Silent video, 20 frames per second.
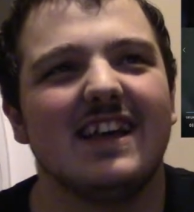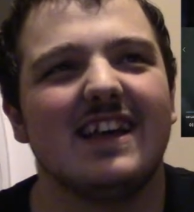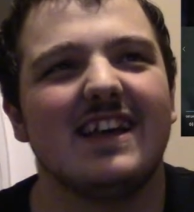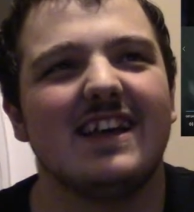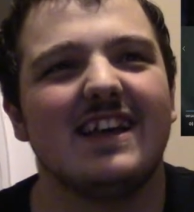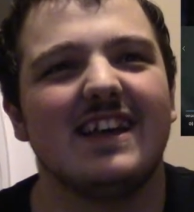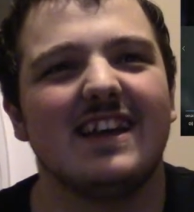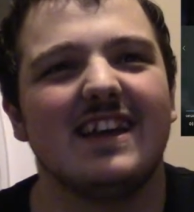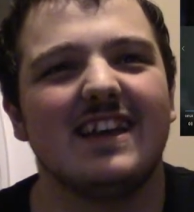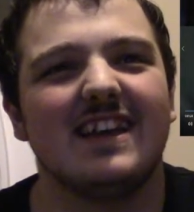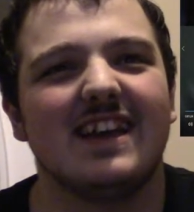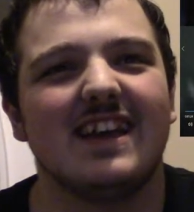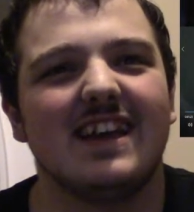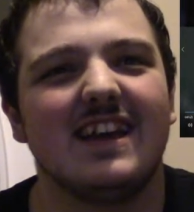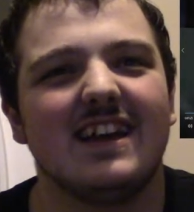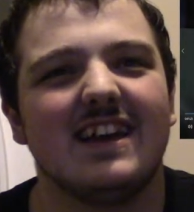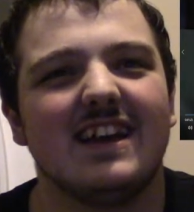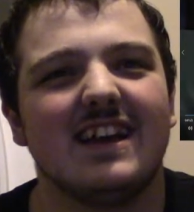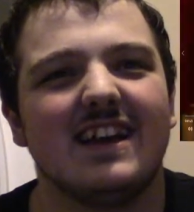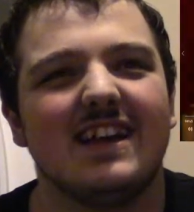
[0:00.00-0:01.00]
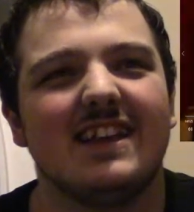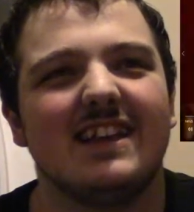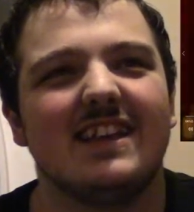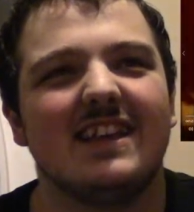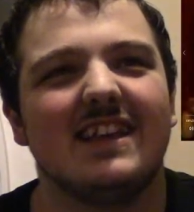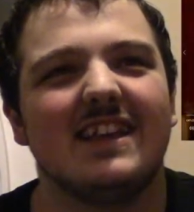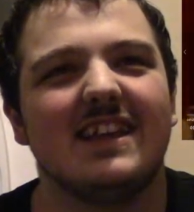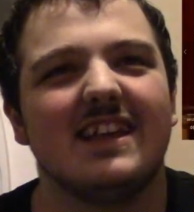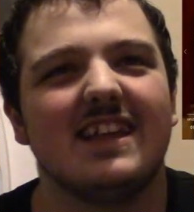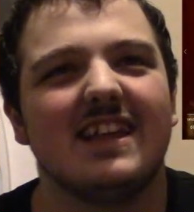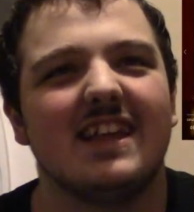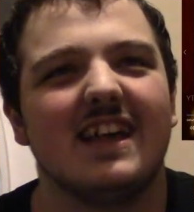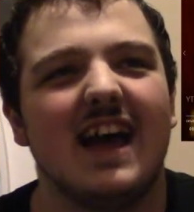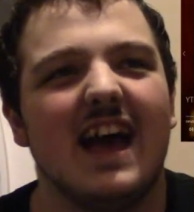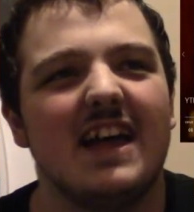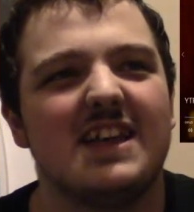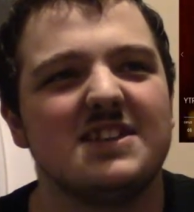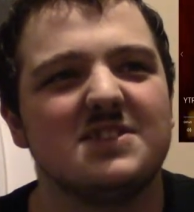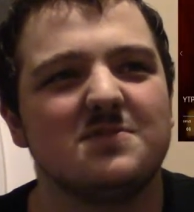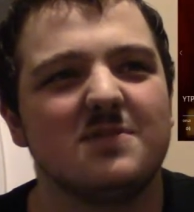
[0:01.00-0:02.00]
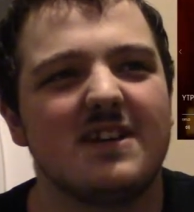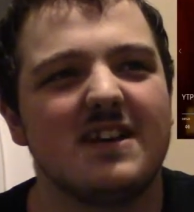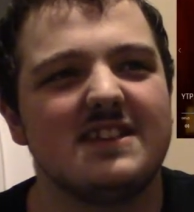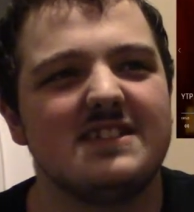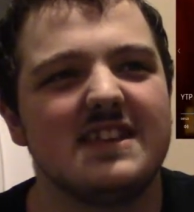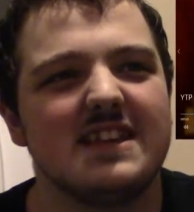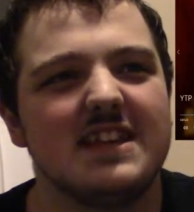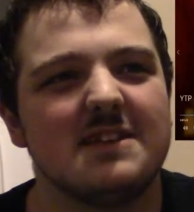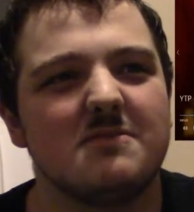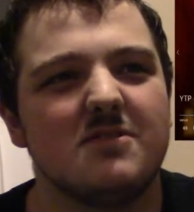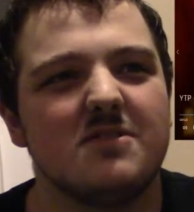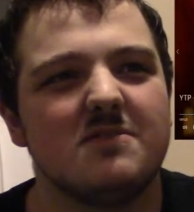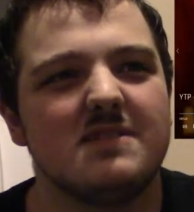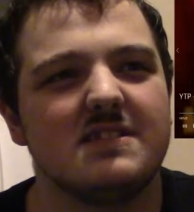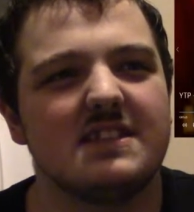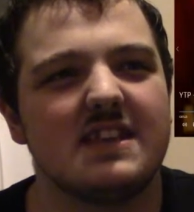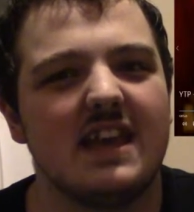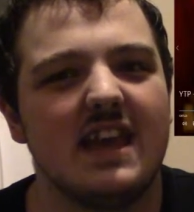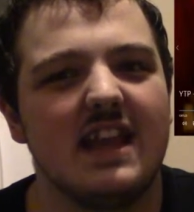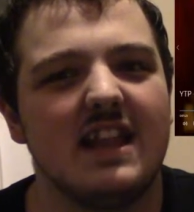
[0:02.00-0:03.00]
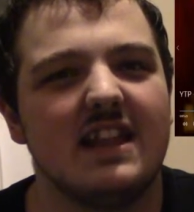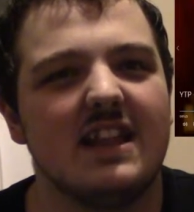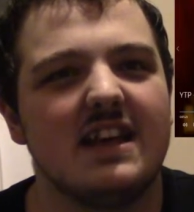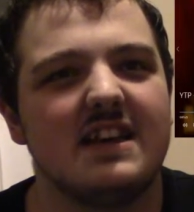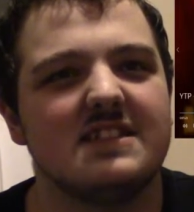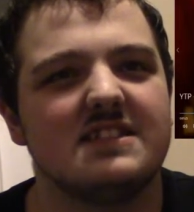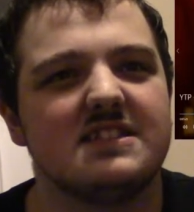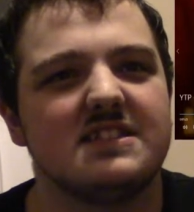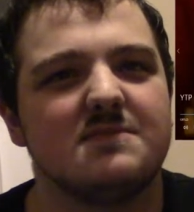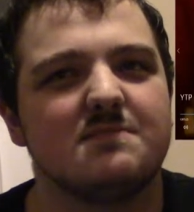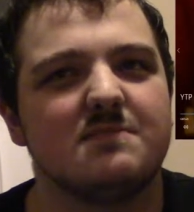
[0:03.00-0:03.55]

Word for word: Hey, hang on. I just want to take a moment to analyze this